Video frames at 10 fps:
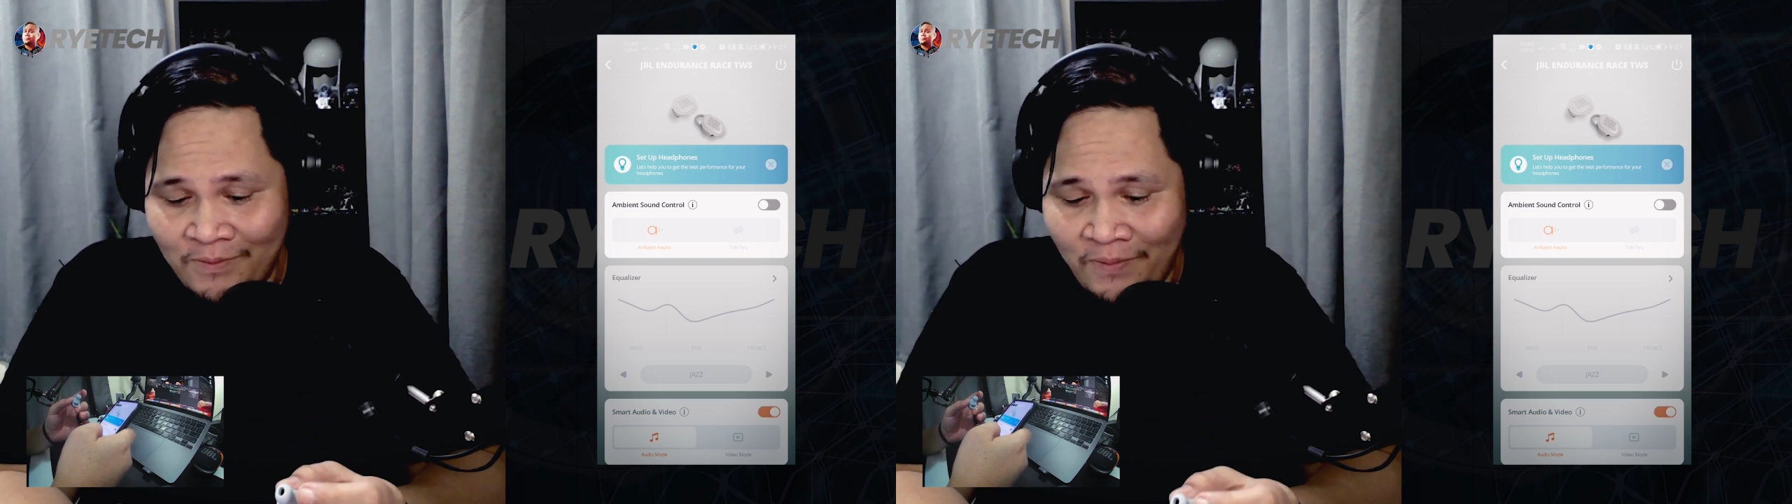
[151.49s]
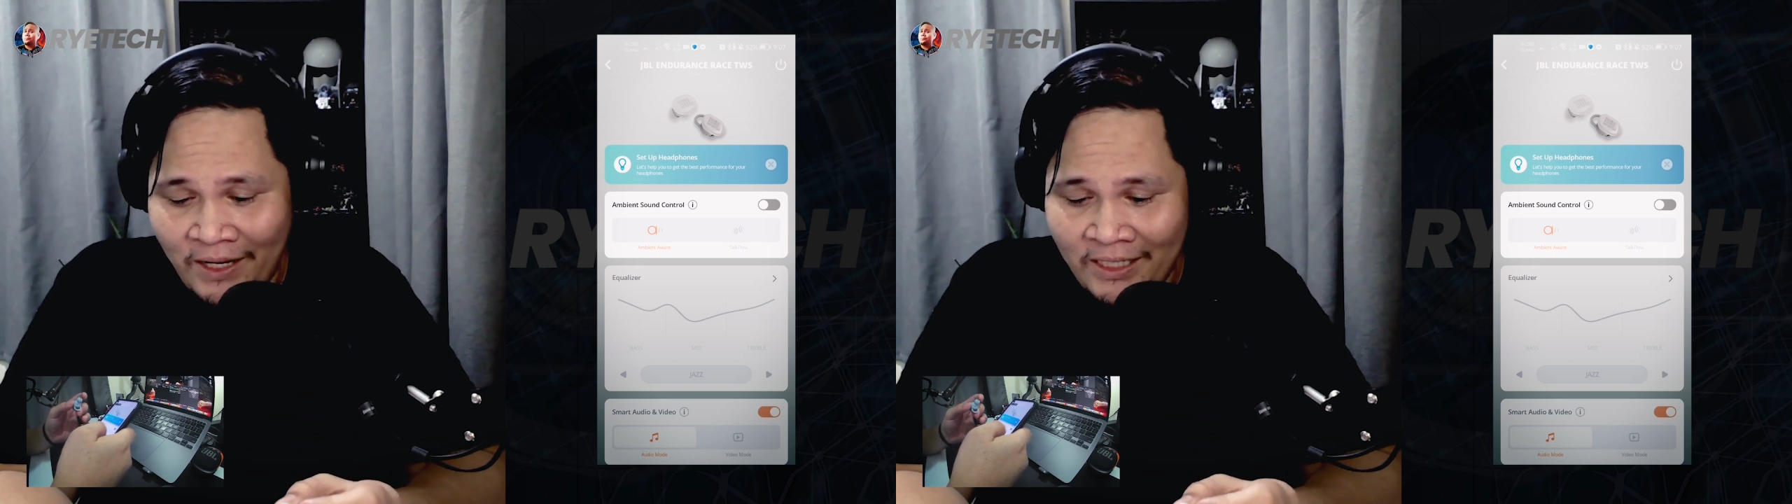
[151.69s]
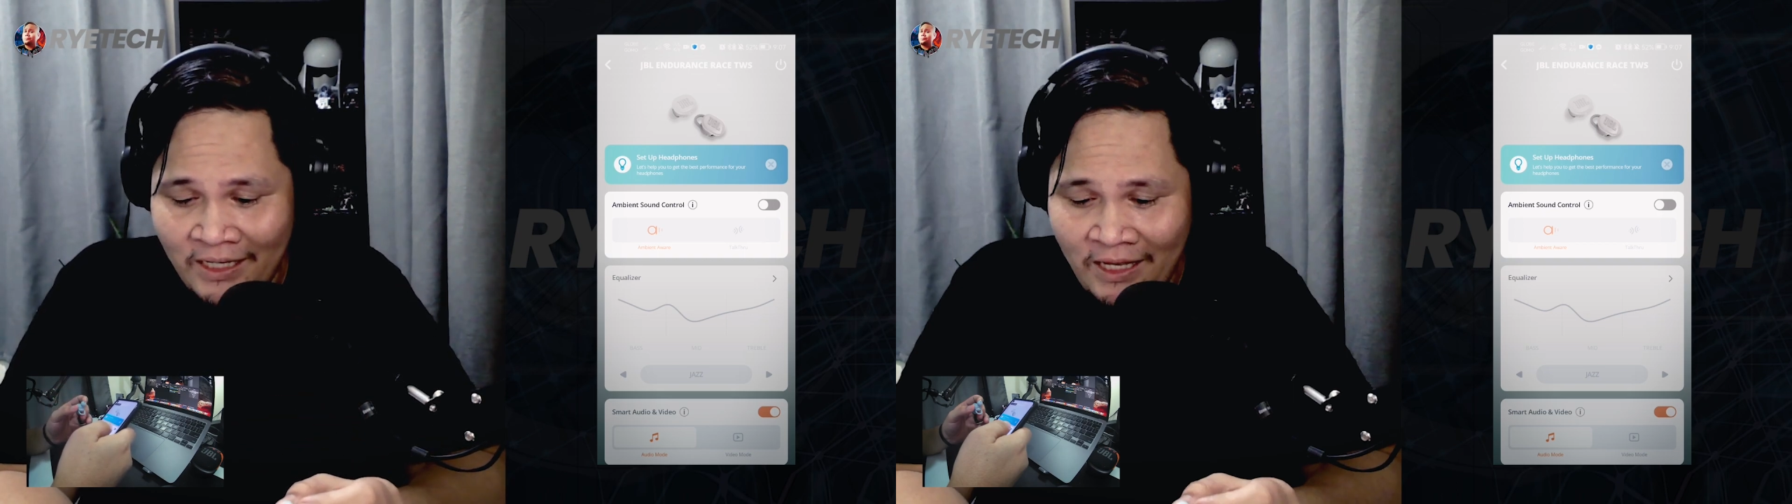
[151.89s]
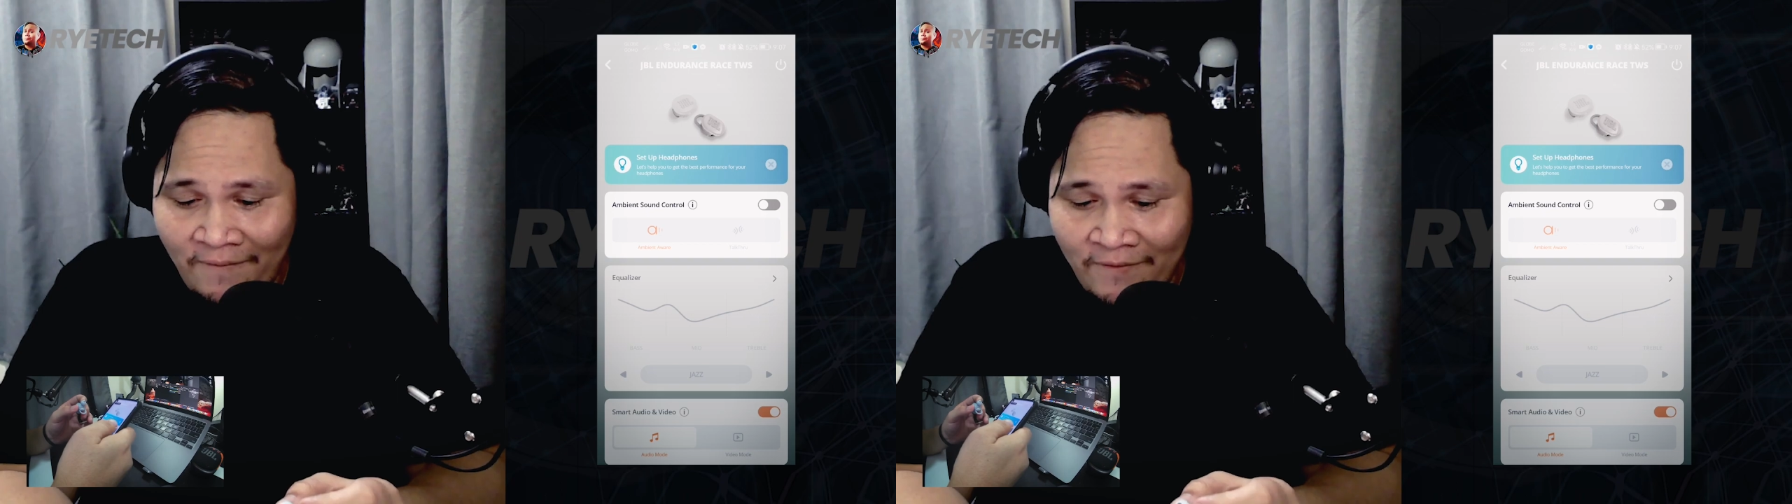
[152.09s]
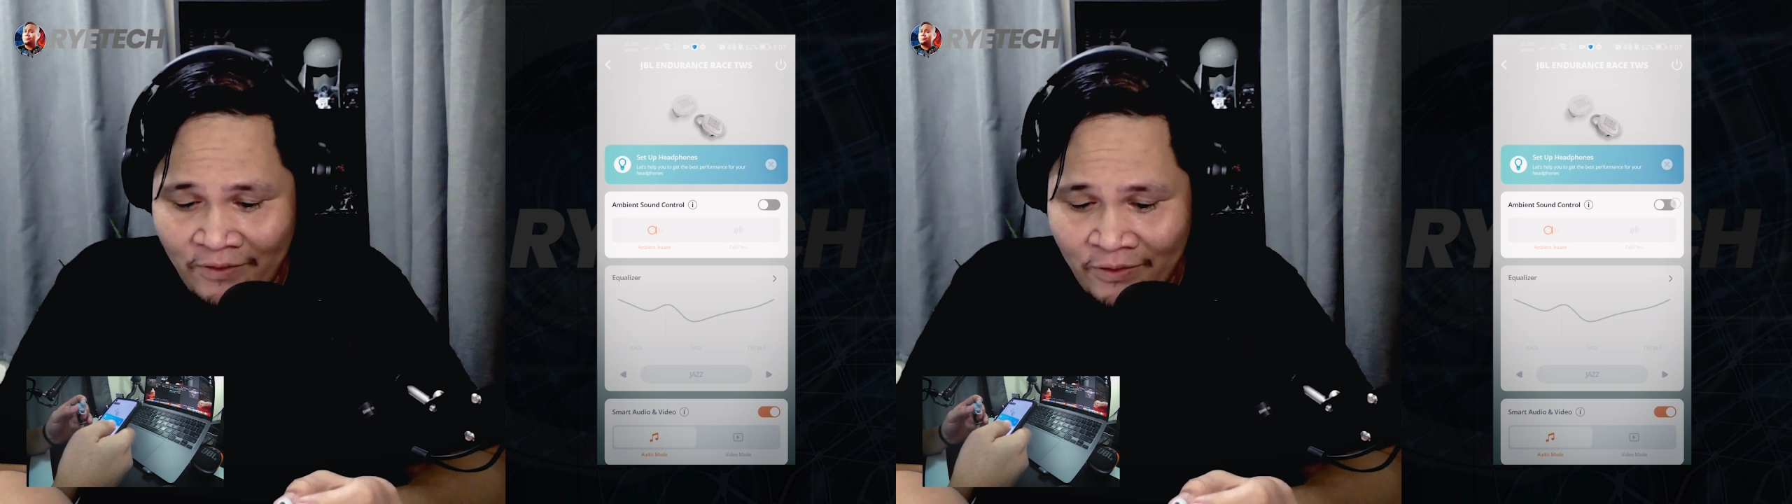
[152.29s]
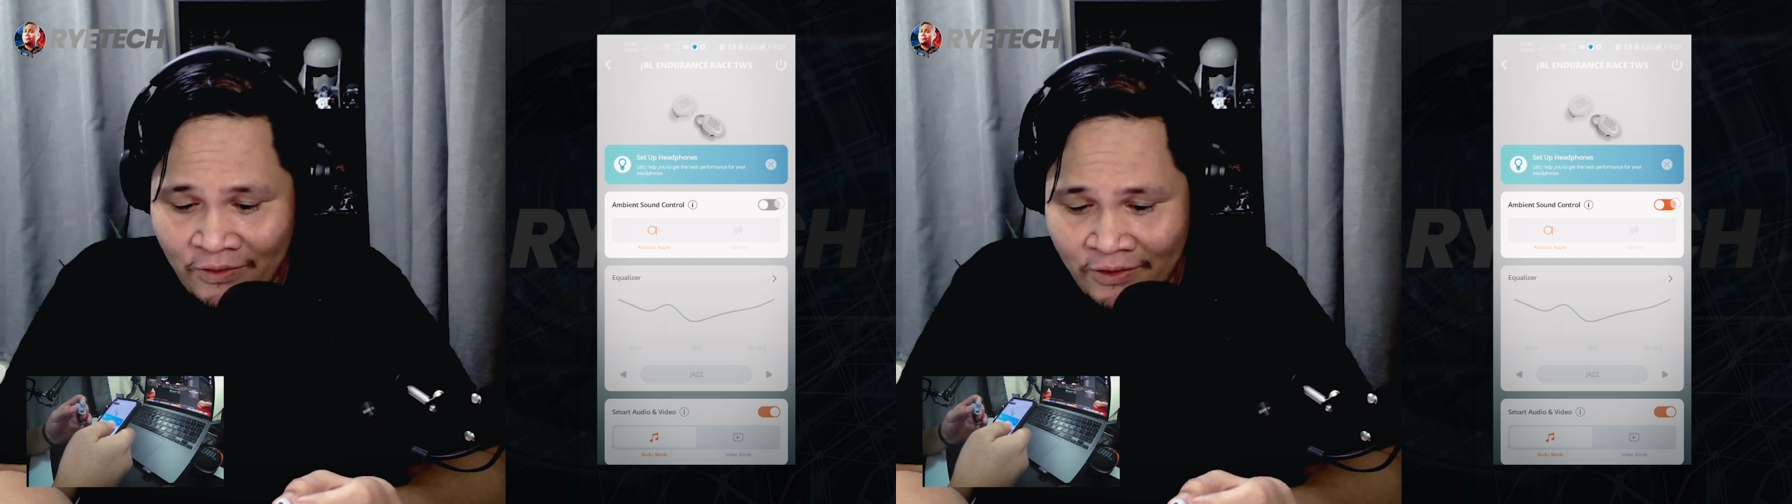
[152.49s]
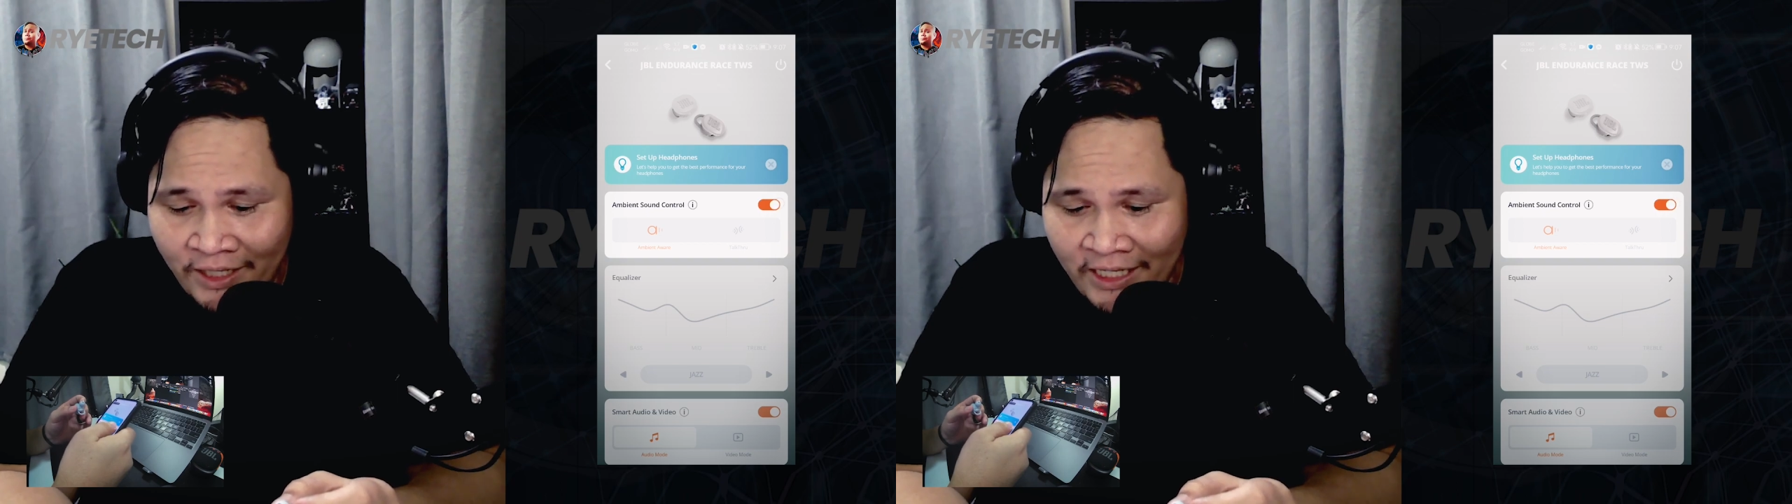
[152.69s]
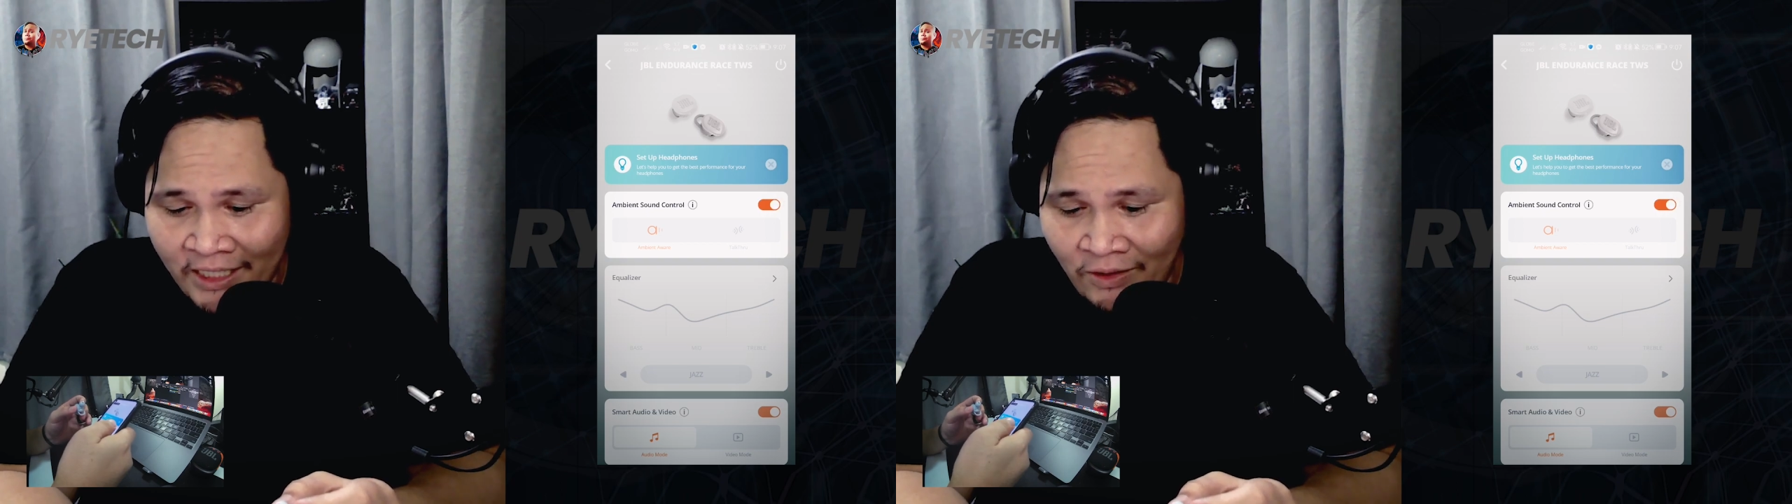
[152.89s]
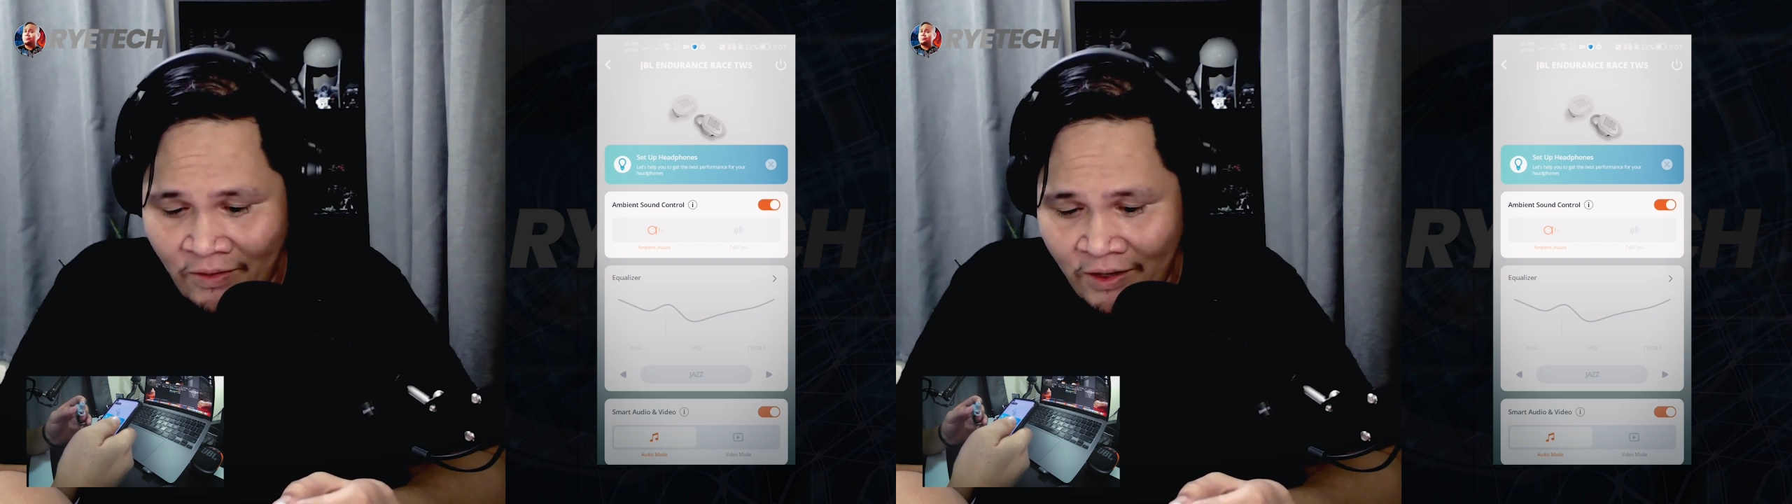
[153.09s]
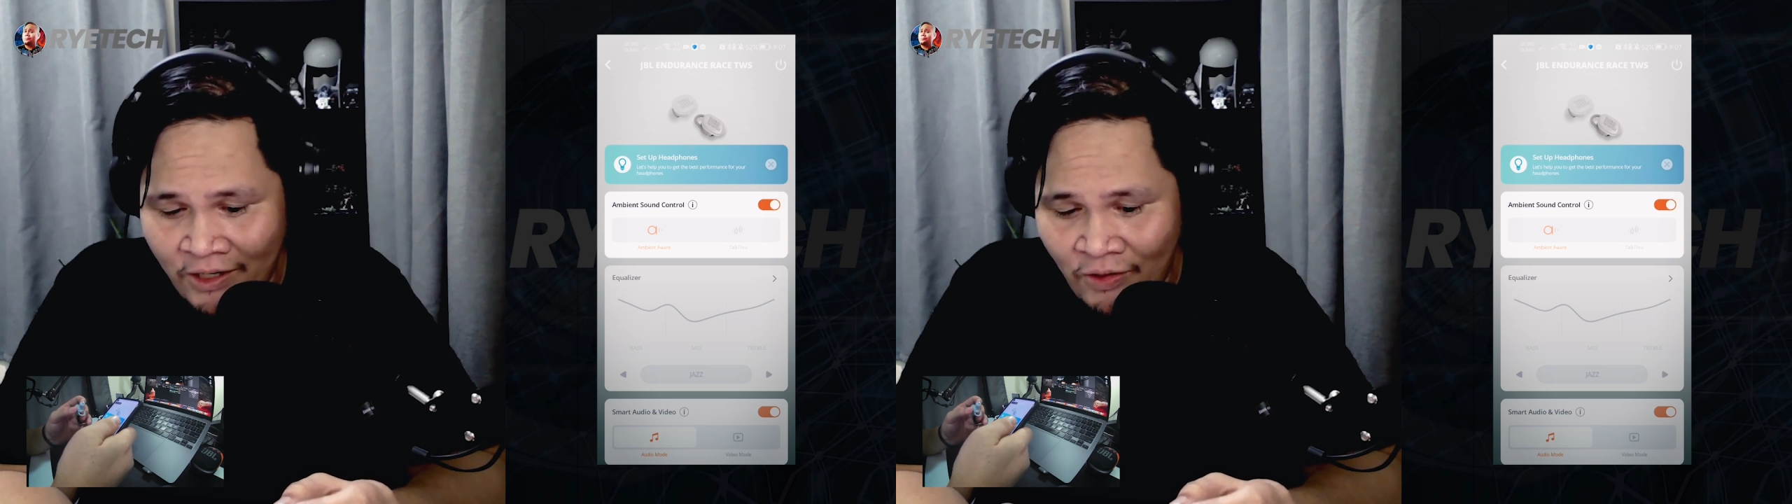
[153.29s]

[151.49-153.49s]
But if you turn that on,